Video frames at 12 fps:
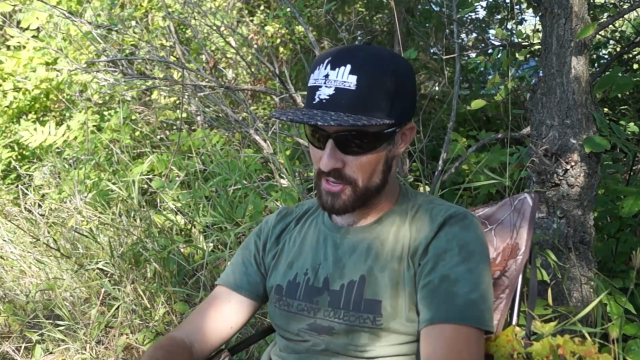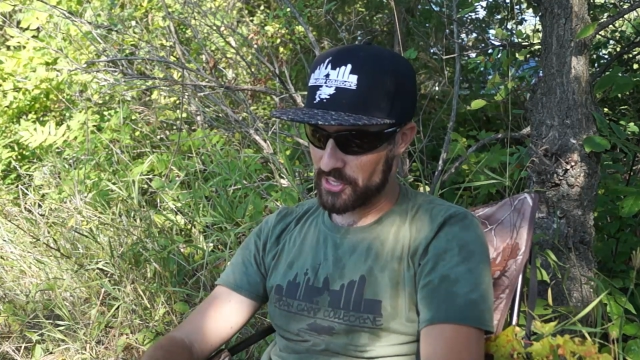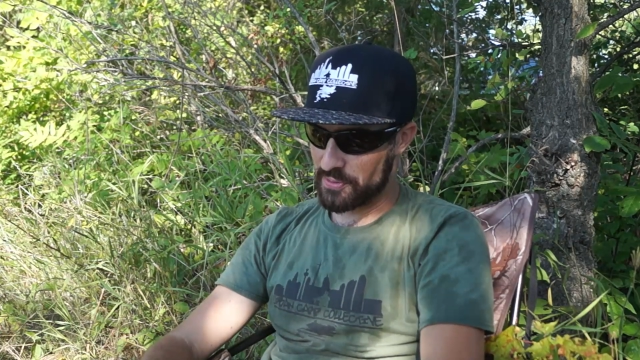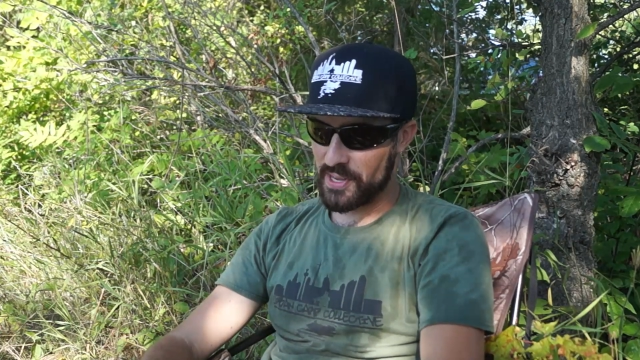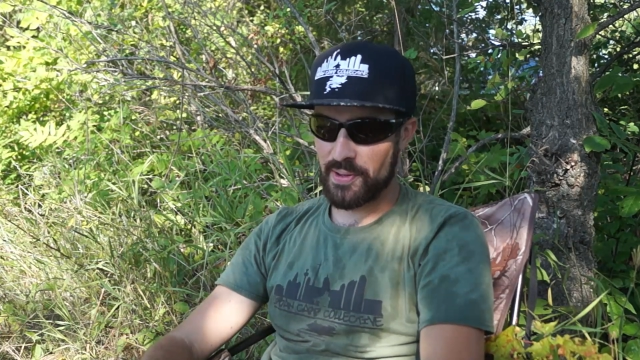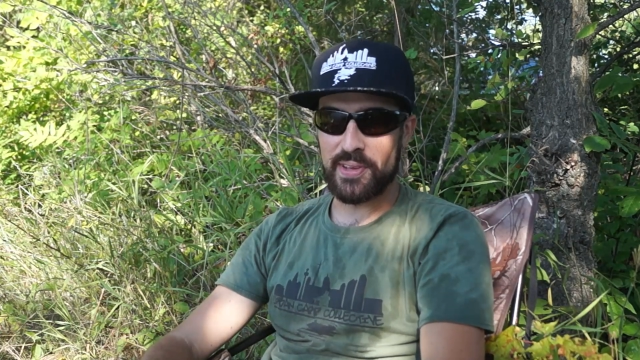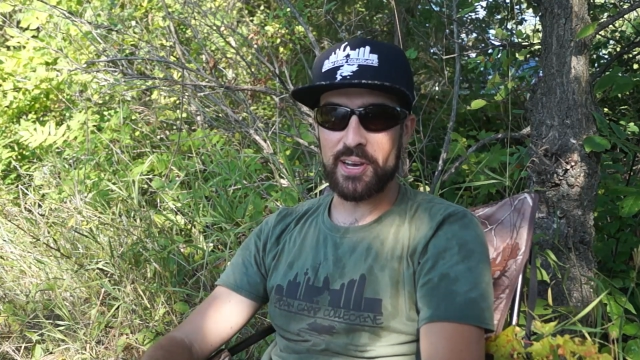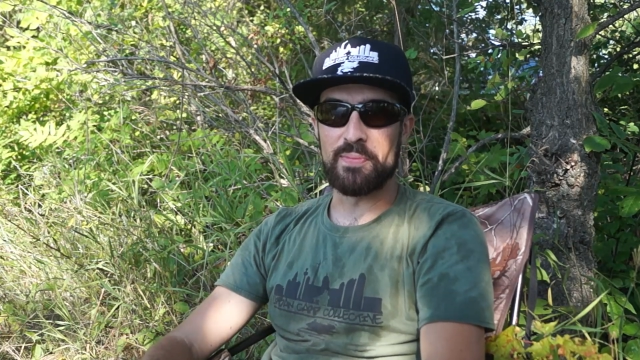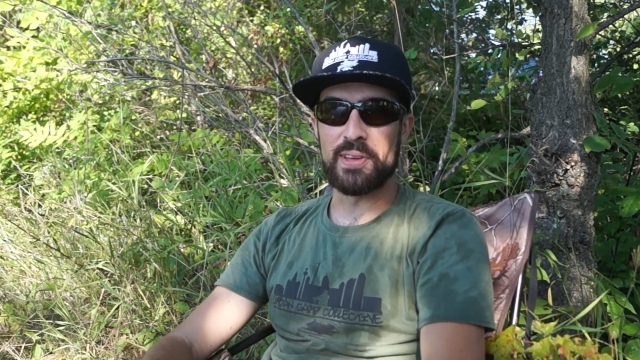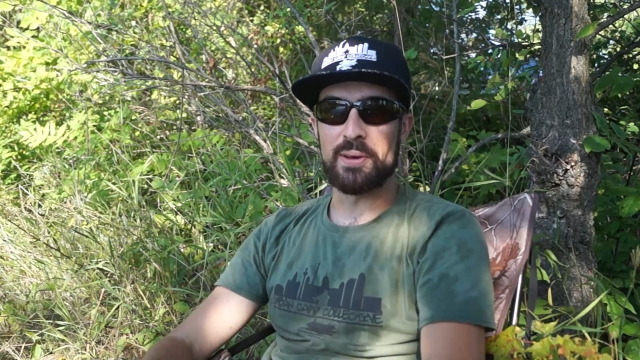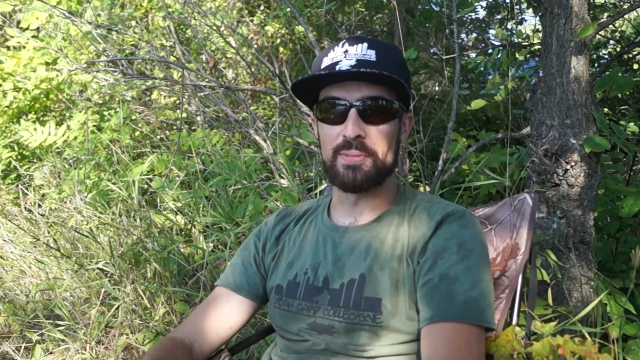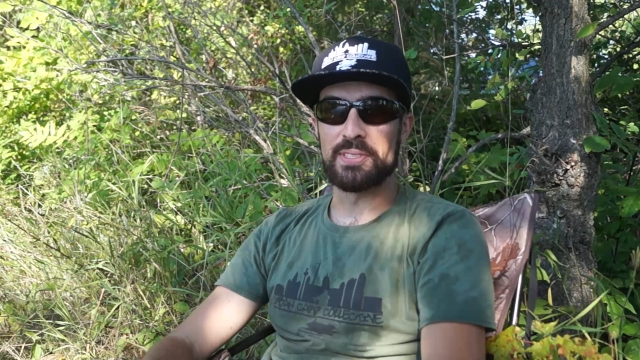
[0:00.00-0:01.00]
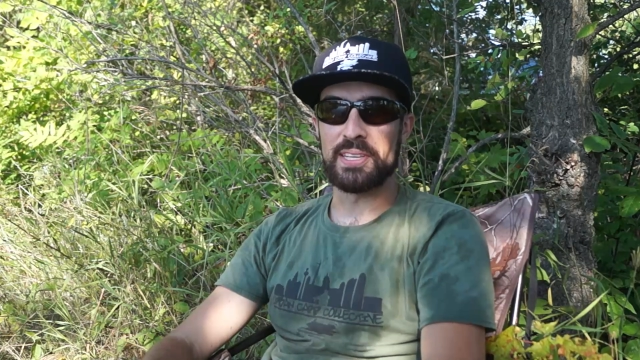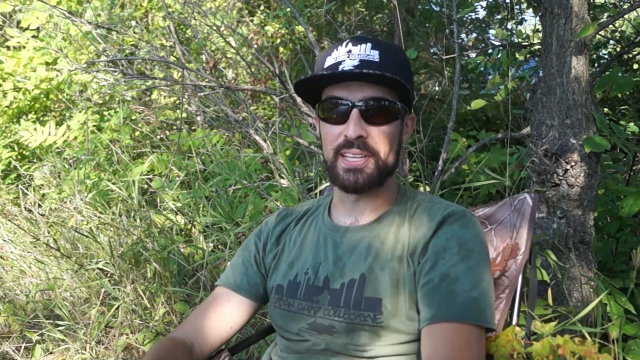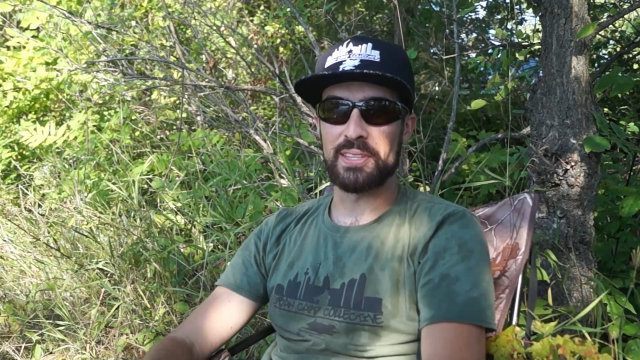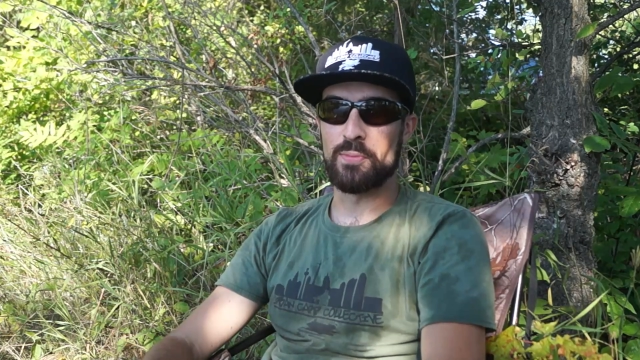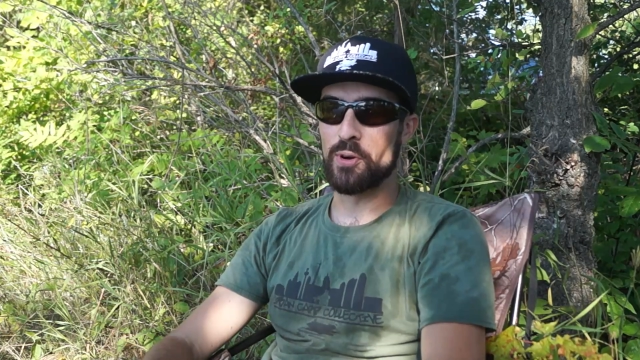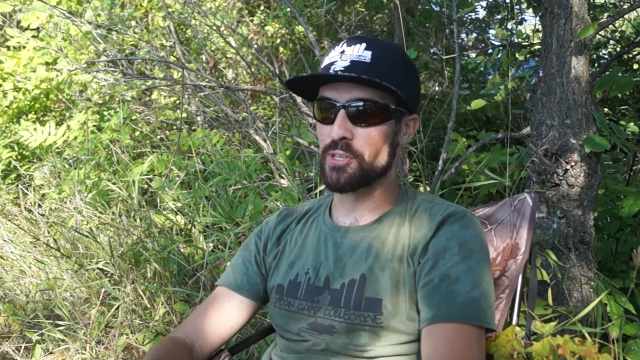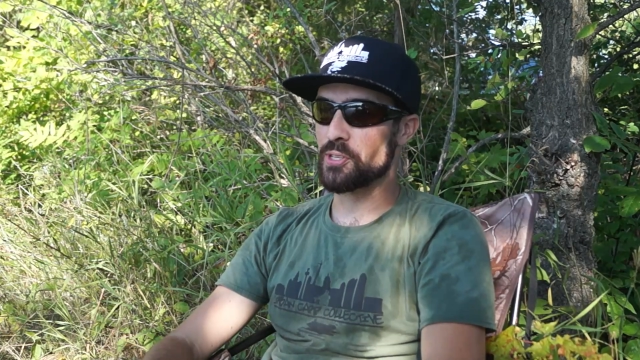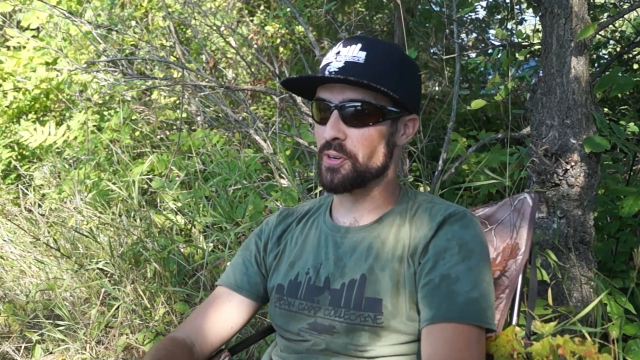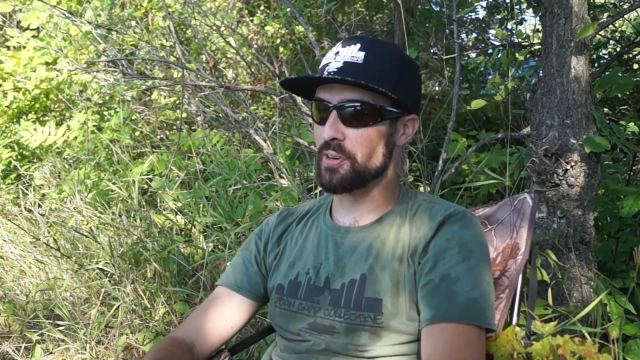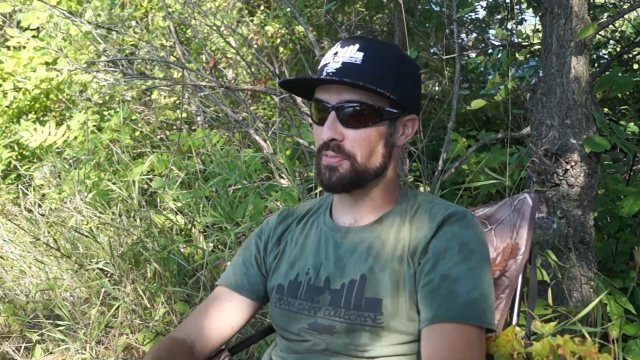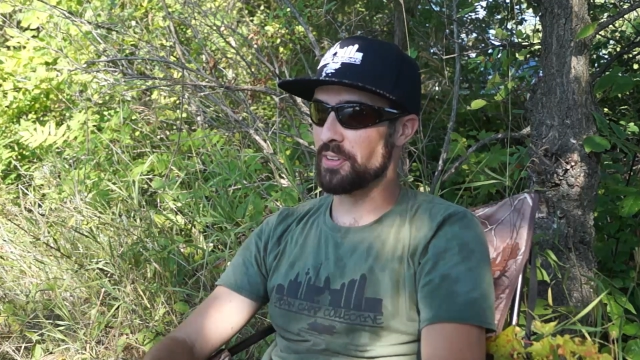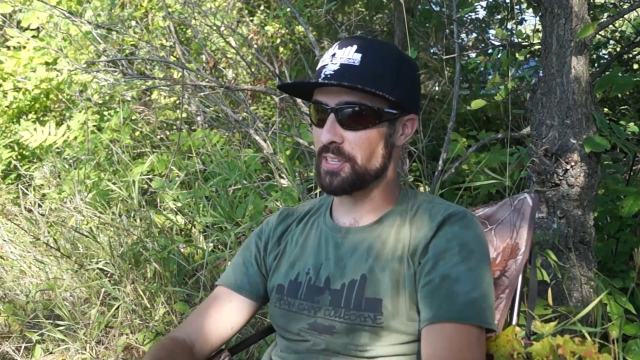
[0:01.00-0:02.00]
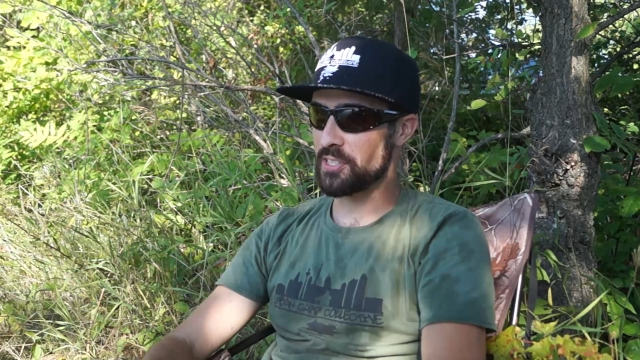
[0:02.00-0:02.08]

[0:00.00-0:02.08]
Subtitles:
just maybe, I'll be able to get the moisture out of it.